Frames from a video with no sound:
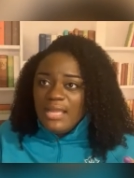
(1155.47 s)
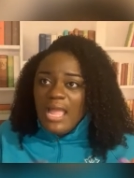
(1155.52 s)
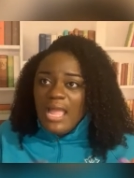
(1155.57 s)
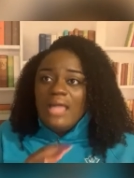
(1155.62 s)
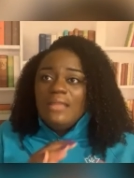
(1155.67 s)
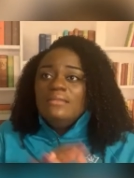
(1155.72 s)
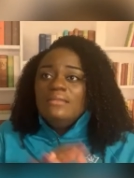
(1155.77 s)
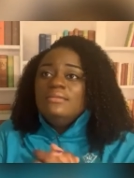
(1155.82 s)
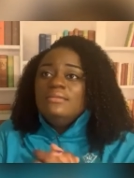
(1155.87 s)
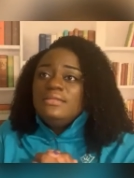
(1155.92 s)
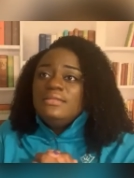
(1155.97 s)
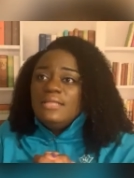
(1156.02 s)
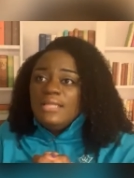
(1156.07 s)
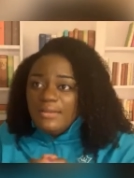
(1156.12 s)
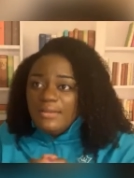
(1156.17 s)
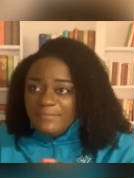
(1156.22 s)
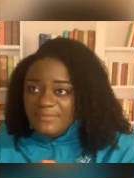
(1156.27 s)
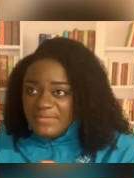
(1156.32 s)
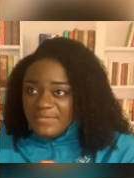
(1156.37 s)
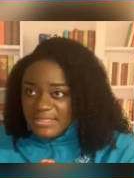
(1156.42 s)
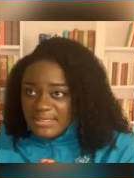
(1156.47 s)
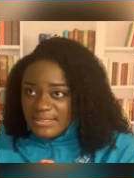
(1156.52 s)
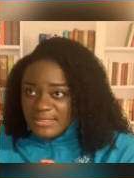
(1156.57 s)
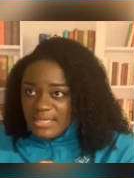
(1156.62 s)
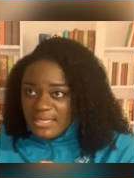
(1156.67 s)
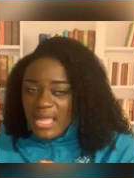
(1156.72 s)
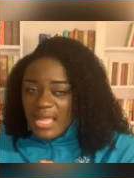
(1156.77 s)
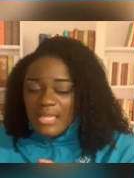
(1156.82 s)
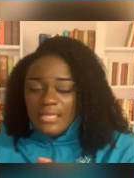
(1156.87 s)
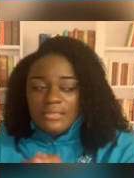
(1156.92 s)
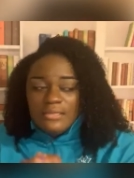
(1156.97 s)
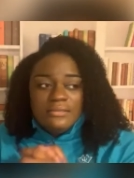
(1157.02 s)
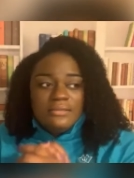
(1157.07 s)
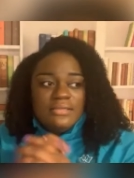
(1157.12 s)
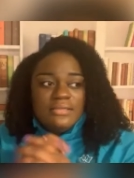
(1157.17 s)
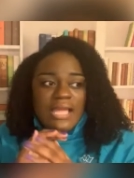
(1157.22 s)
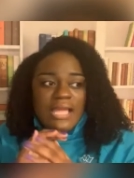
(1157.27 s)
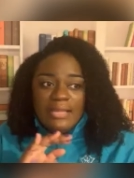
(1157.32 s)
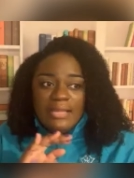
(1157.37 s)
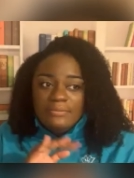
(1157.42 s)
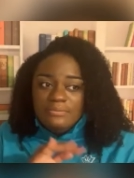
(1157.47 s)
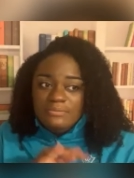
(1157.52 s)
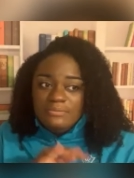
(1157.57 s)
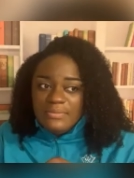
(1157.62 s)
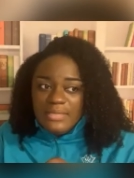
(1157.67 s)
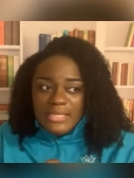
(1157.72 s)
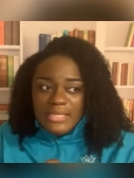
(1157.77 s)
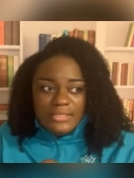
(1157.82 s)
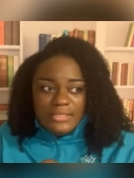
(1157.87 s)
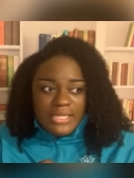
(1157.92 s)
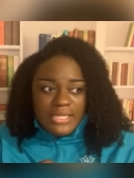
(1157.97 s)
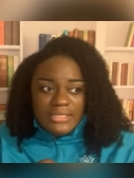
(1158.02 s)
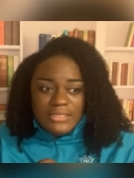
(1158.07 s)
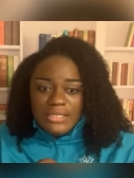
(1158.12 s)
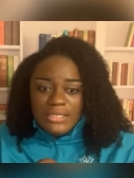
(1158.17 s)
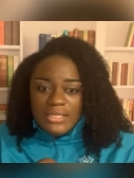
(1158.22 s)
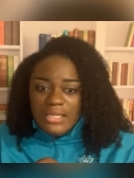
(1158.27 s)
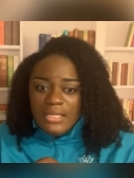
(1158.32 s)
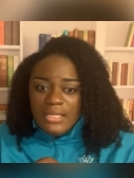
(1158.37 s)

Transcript: I loved it. I like